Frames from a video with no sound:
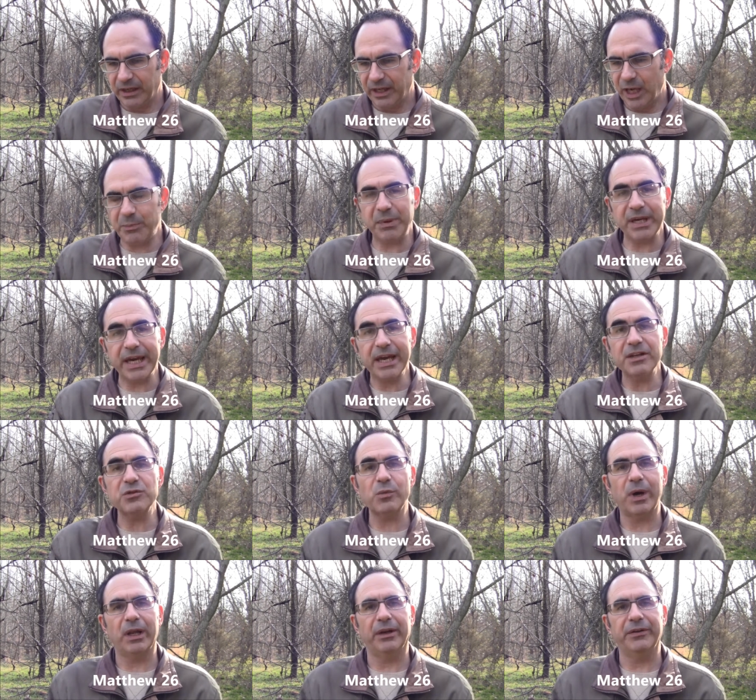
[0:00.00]
It begins
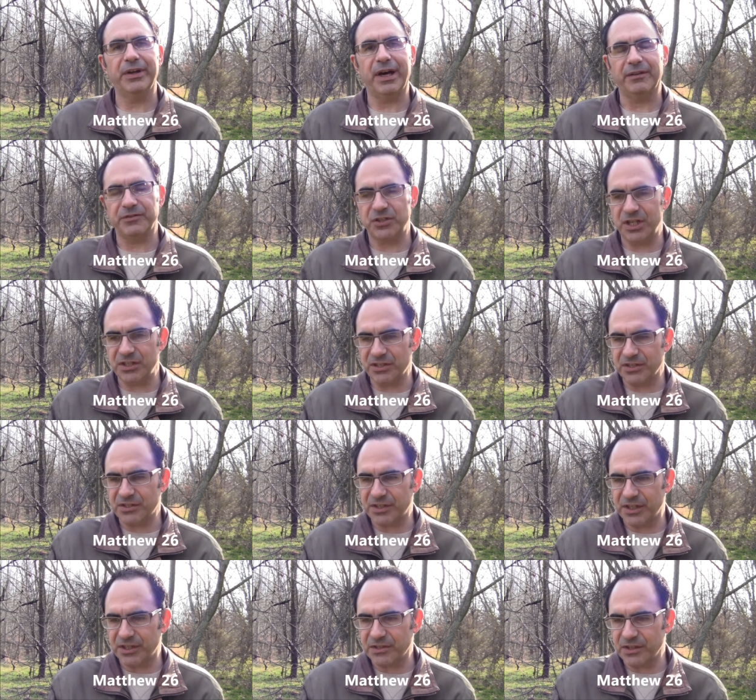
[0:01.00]
well enough. Jesus
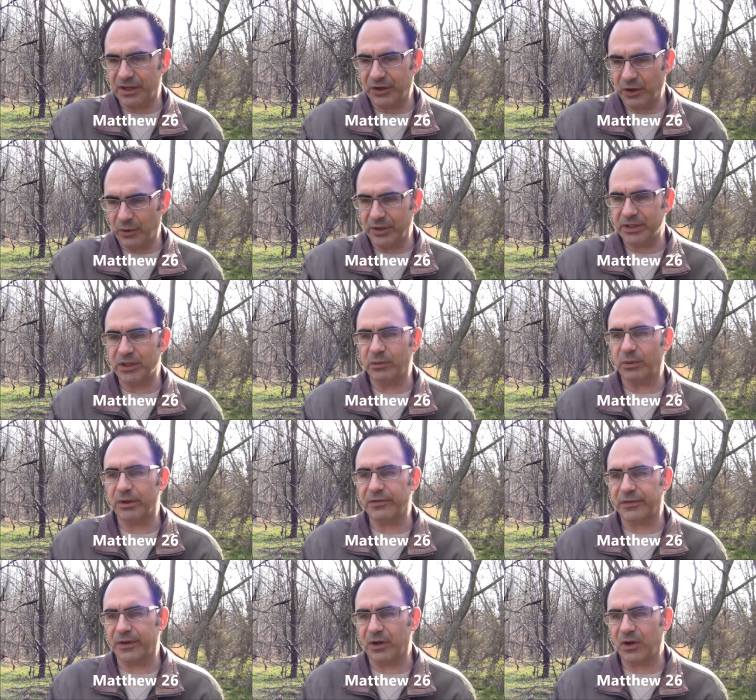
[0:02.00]
is anointed
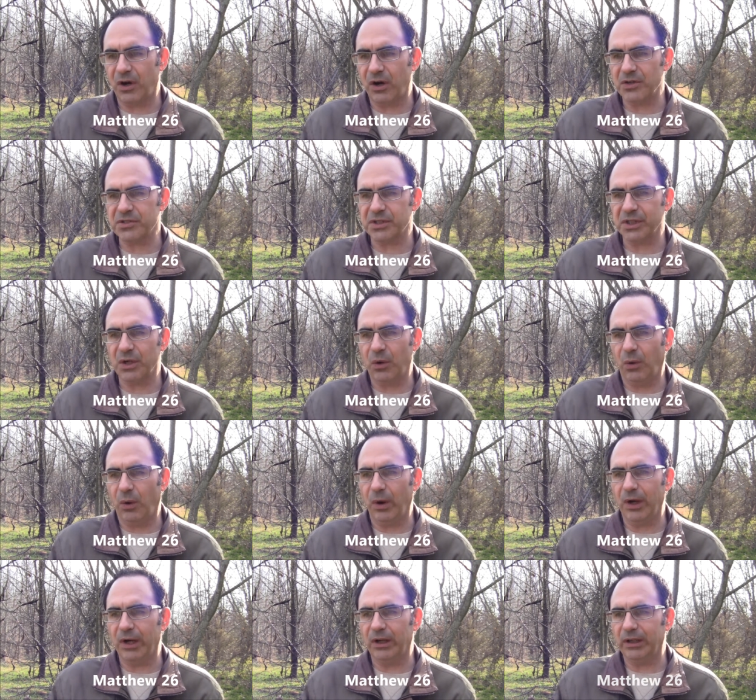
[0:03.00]
with the costly
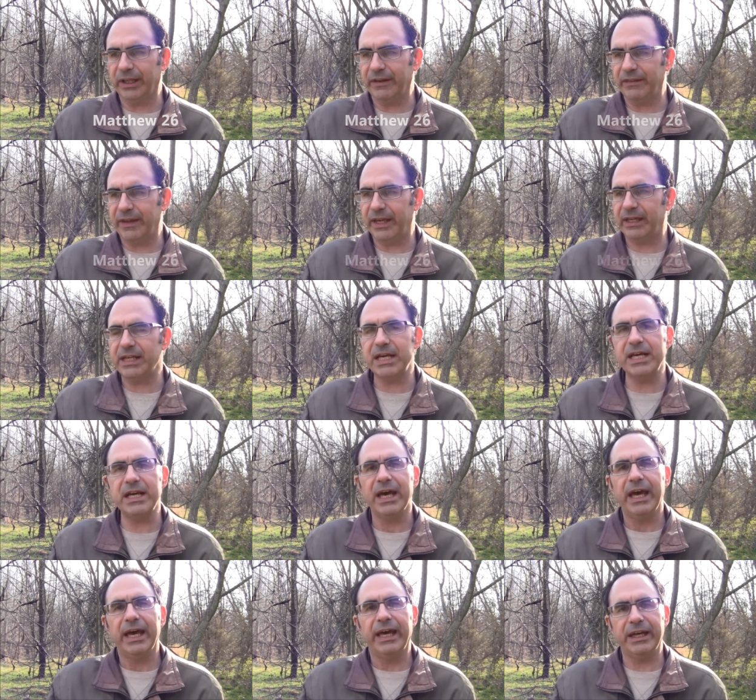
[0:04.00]
oil, and then he
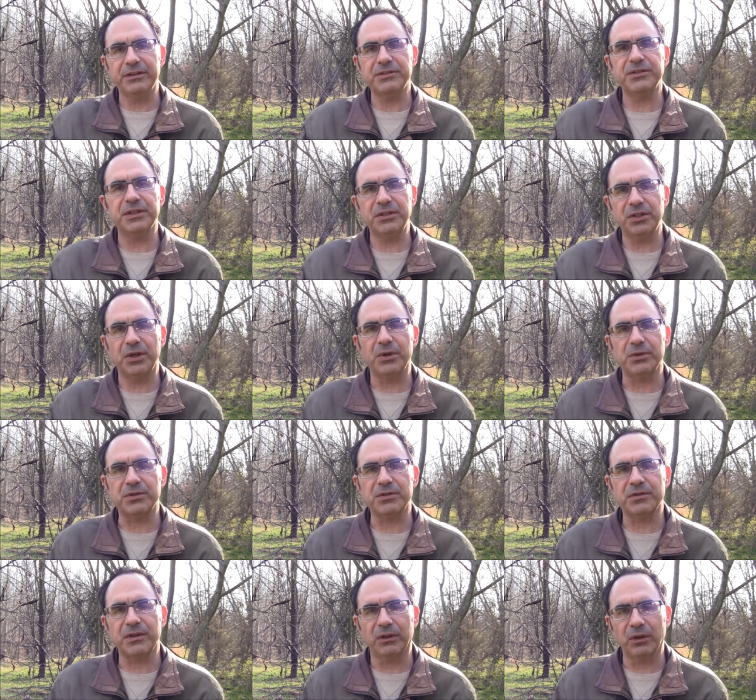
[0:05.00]

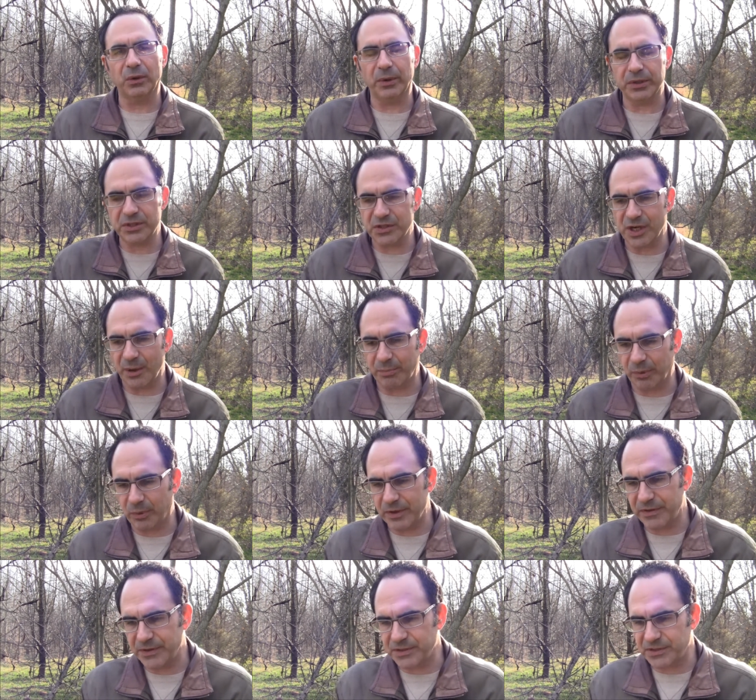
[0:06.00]
institutes the Lord's Supper
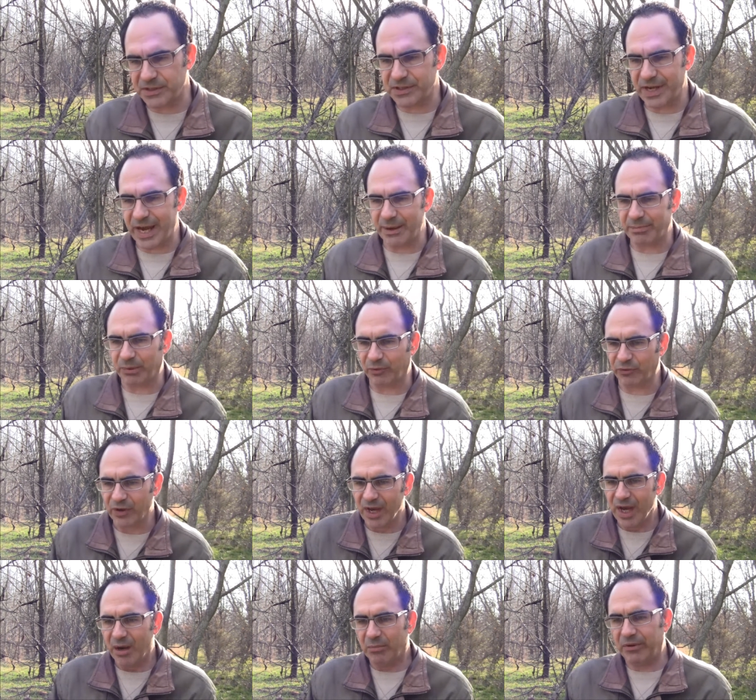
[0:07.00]
with his disciples.
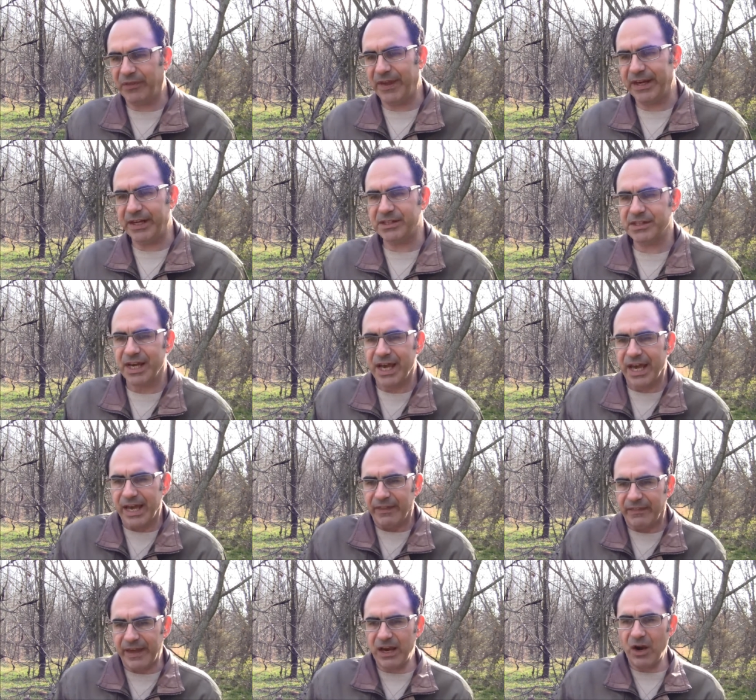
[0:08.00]
But then as
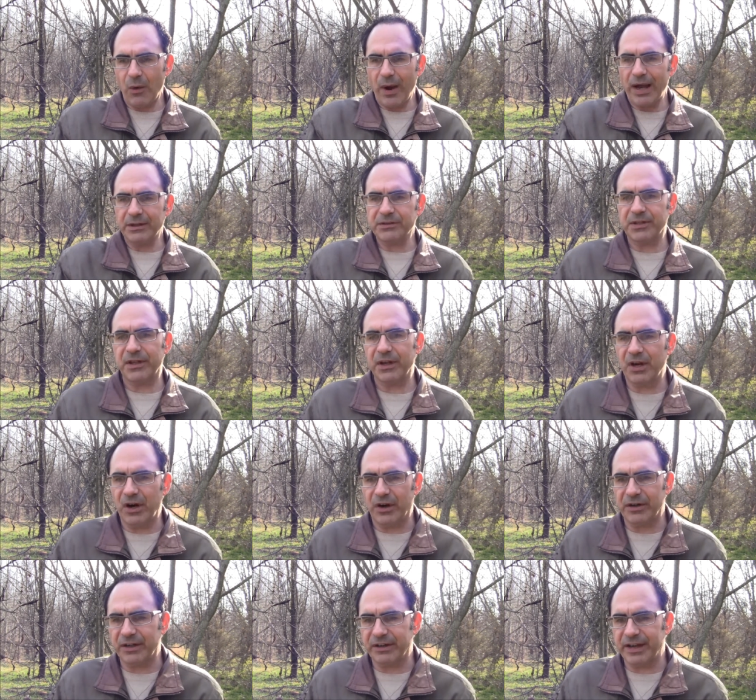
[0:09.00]
they go out to the
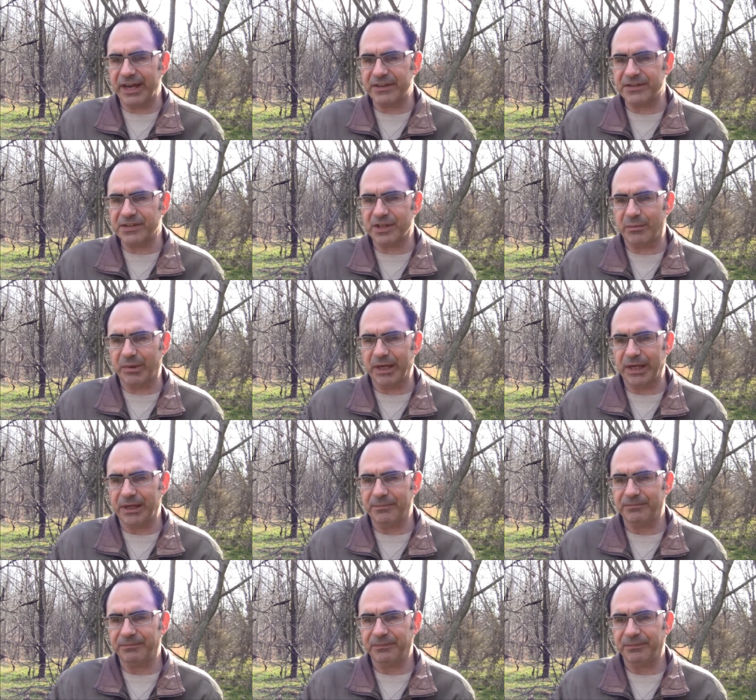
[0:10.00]
Garden of Gethsemane,